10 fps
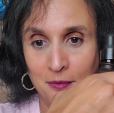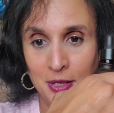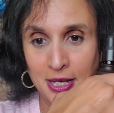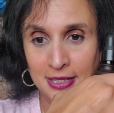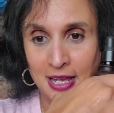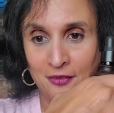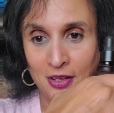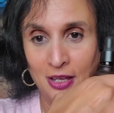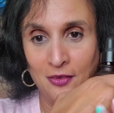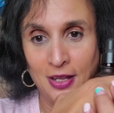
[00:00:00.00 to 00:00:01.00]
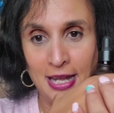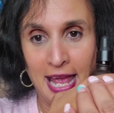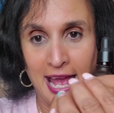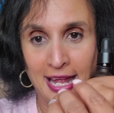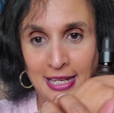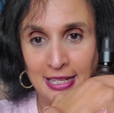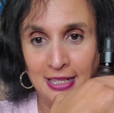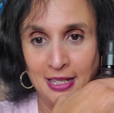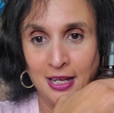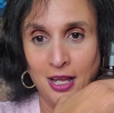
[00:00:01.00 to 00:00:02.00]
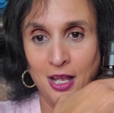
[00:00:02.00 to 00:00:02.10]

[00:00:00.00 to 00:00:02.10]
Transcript: because I've even added